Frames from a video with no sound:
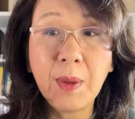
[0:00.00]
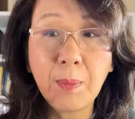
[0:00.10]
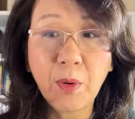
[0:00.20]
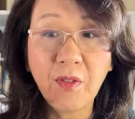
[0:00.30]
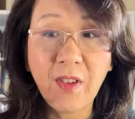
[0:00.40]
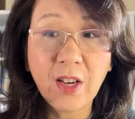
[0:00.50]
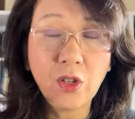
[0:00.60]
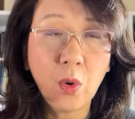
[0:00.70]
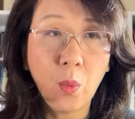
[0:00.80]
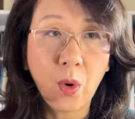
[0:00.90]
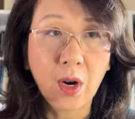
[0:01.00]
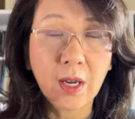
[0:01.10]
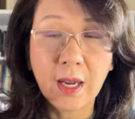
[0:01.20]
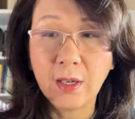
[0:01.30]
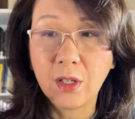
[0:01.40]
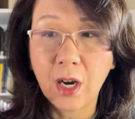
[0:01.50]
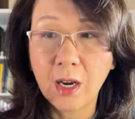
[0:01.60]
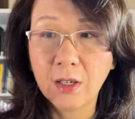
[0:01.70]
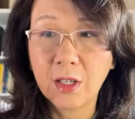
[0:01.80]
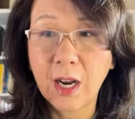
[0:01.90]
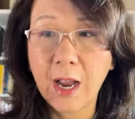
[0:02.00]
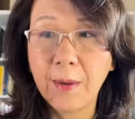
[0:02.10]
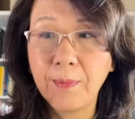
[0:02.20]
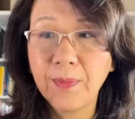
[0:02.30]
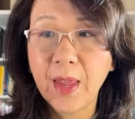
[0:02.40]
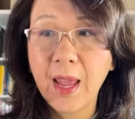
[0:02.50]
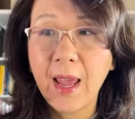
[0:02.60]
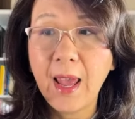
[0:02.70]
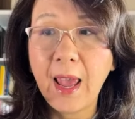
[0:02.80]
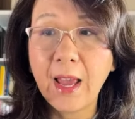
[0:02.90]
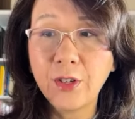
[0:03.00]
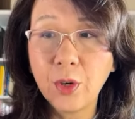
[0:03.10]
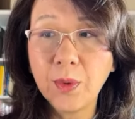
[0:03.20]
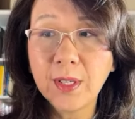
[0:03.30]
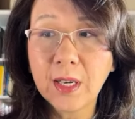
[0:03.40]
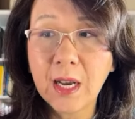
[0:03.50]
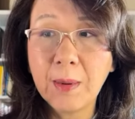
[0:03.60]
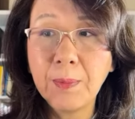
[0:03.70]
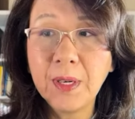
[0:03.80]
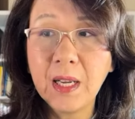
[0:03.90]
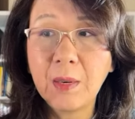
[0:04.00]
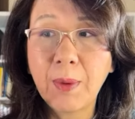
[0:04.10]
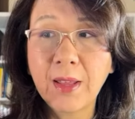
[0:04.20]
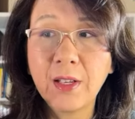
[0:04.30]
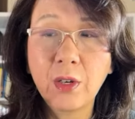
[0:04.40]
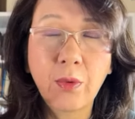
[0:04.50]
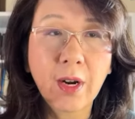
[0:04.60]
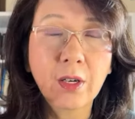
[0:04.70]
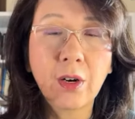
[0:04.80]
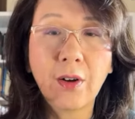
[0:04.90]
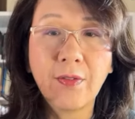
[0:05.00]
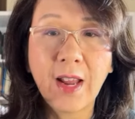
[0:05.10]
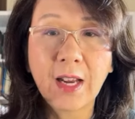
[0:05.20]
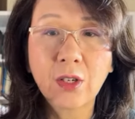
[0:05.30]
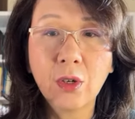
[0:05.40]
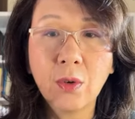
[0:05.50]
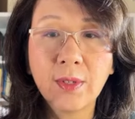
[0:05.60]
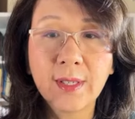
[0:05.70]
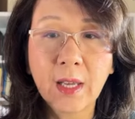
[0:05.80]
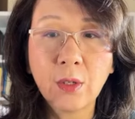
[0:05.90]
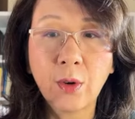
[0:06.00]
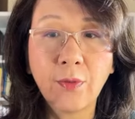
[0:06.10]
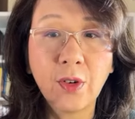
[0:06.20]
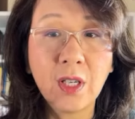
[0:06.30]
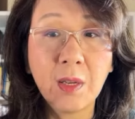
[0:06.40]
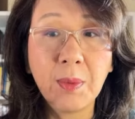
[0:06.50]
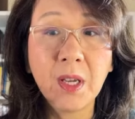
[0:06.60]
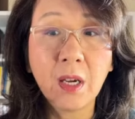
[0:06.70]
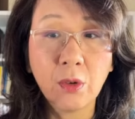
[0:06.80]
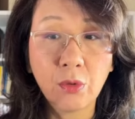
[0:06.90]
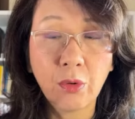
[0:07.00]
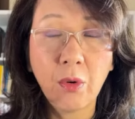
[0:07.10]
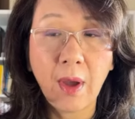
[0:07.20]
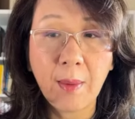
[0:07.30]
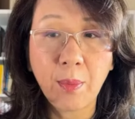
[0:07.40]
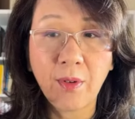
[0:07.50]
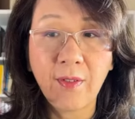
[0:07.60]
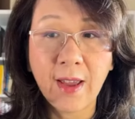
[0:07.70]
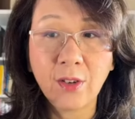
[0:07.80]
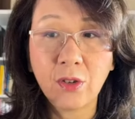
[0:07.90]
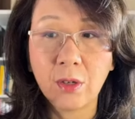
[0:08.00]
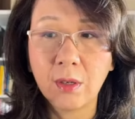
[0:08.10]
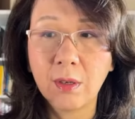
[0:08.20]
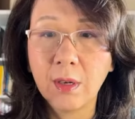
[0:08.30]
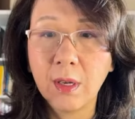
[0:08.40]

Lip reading: prevention work in Changsha, and she was accompanied by the director of National Center for TB Control and Prevention,